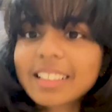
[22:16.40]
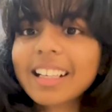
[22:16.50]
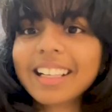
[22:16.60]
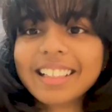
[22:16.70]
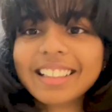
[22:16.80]

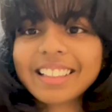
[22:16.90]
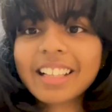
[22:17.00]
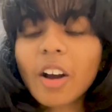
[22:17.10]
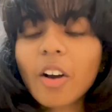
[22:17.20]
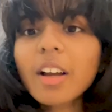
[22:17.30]
Yeah.
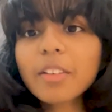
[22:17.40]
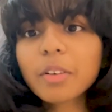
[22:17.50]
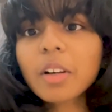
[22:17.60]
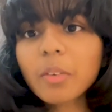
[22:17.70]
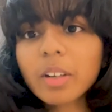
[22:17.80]
Oh, I
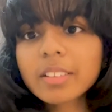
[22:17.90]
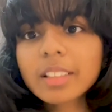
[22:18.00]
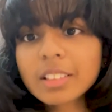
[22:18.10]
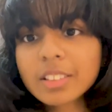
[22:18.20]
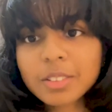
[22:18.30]
forgot one
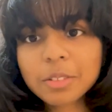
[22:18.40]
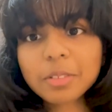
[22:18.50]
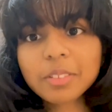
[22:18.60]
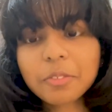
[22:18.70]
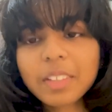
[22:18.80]
thing
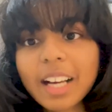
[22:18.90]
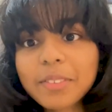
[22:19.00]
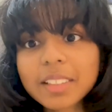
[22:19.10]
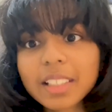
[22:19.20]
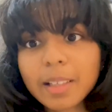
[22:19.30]
too. We
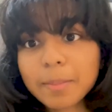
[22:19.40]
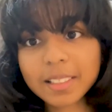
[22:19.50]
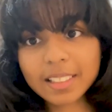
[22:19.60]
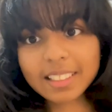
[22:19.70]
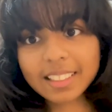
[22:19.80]
have clubs.